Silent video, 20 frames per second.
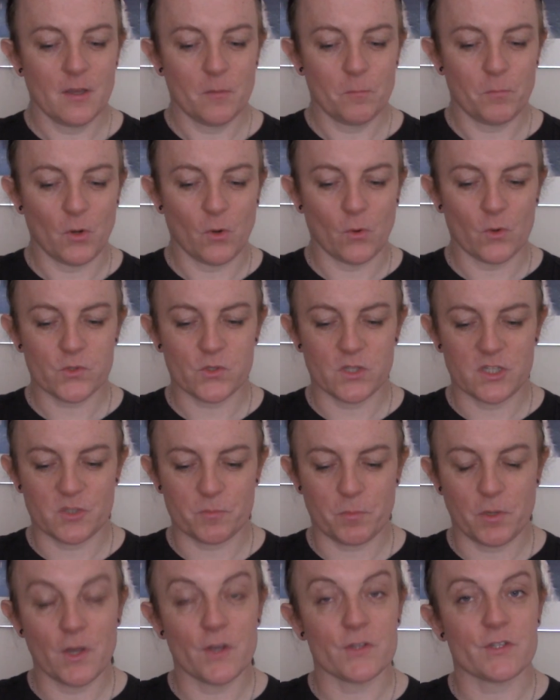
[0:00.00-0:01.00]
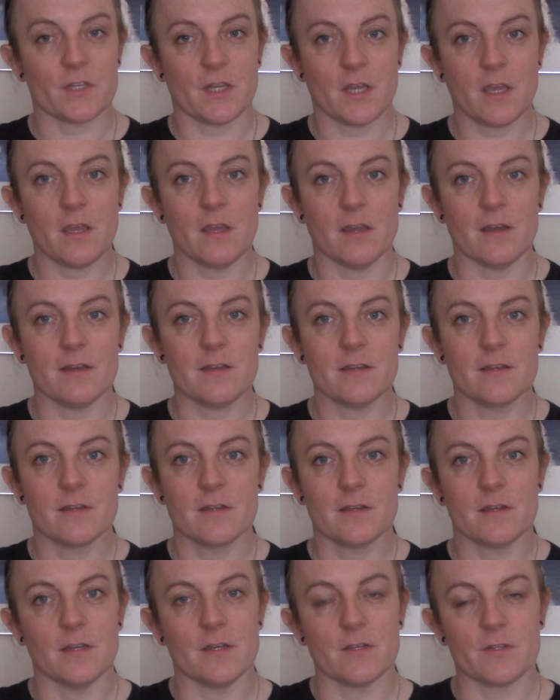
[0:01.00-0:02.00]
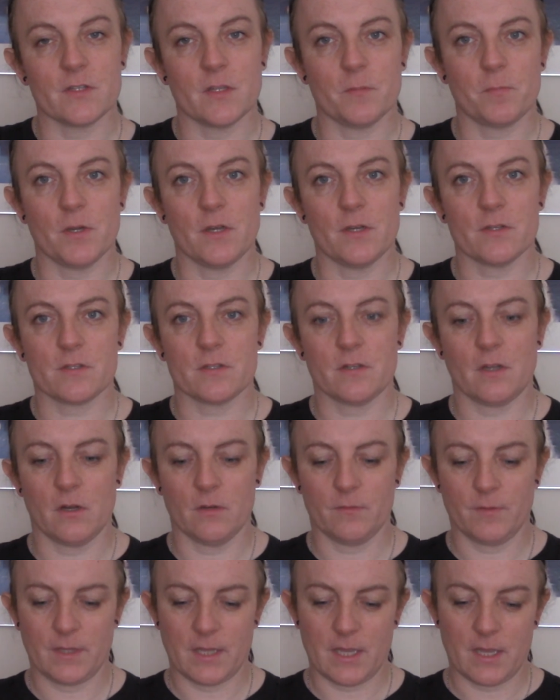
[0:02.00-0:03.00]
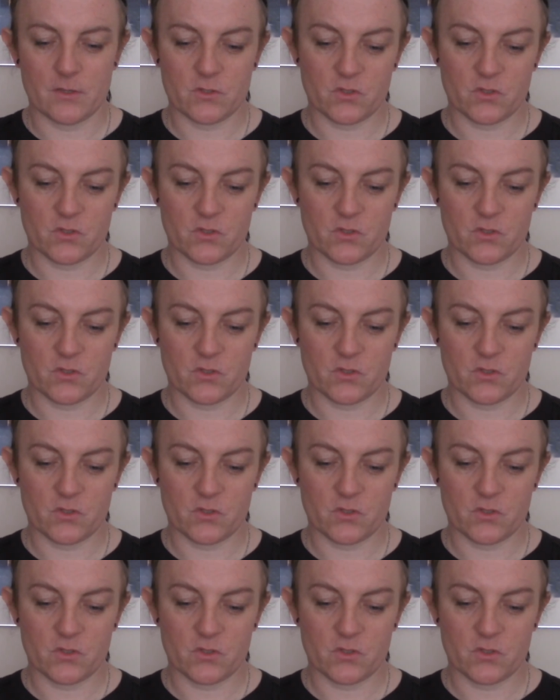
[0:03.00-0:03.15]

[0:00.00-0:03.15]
but also this person here isn't the person over there.